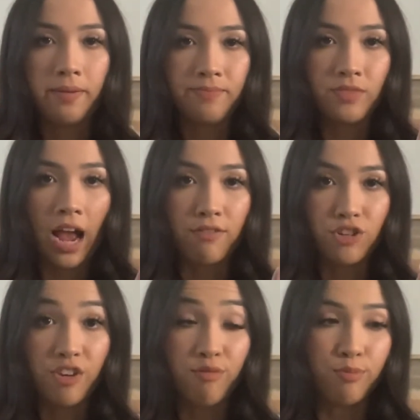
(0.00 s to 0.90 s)

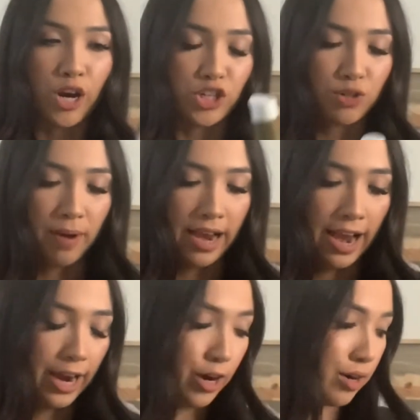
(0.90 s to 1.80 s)
after I've brushed my
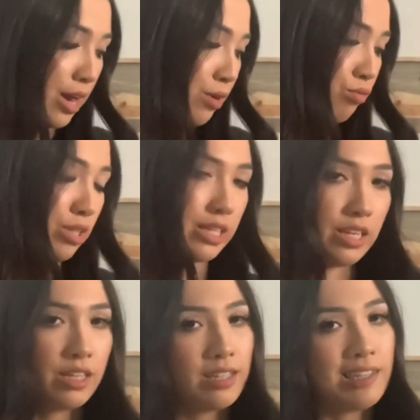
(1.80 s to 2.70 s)
hair and really
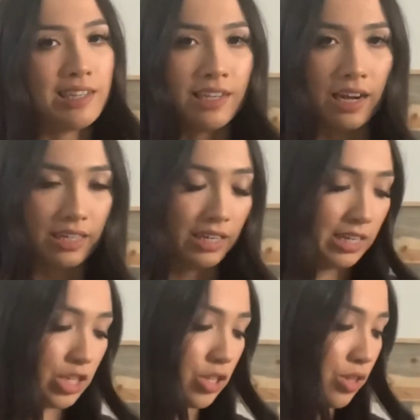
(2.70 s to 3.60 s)
gotten it into